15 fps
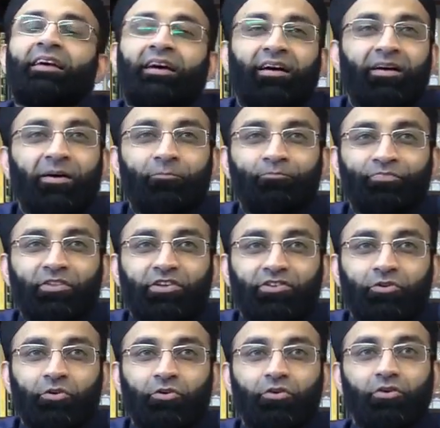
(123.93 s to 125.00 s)
Um,
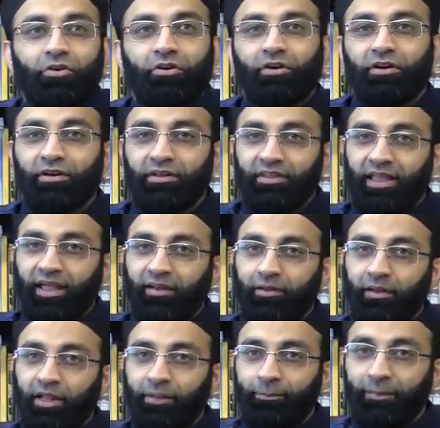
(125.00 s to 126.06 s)
so uh, that,
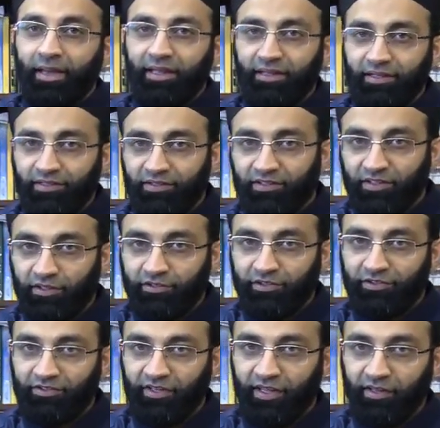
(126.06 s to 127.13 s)
that balance
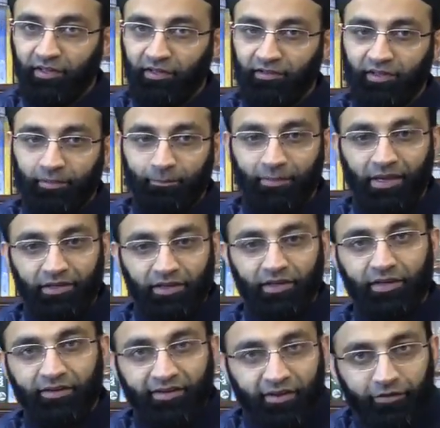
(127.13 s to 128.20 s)
understanding, that
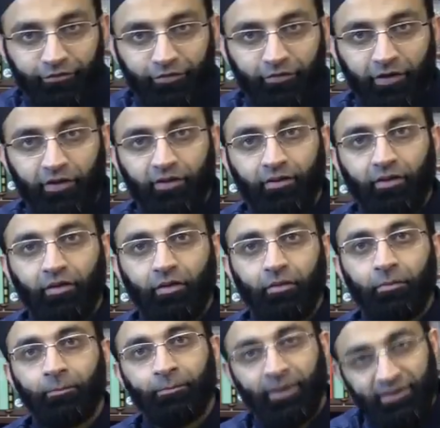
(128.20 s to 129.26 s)
making an effort
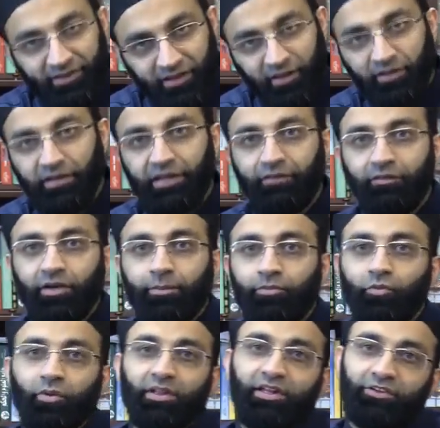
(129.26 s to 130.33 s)
but then leaving
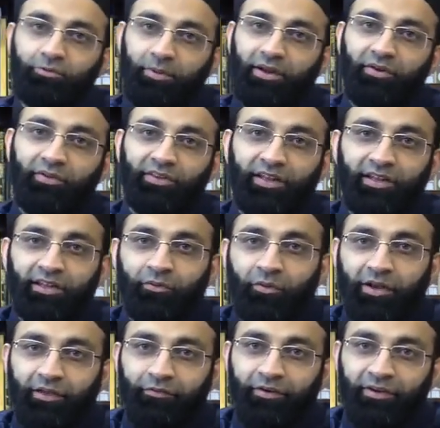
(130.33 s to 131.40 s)
up to Allah subhanahu wa ta'ala
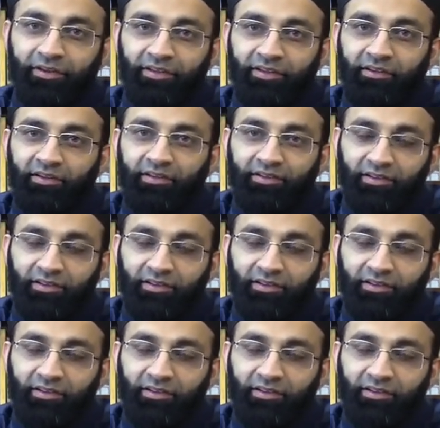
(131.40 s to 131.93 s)
whatever he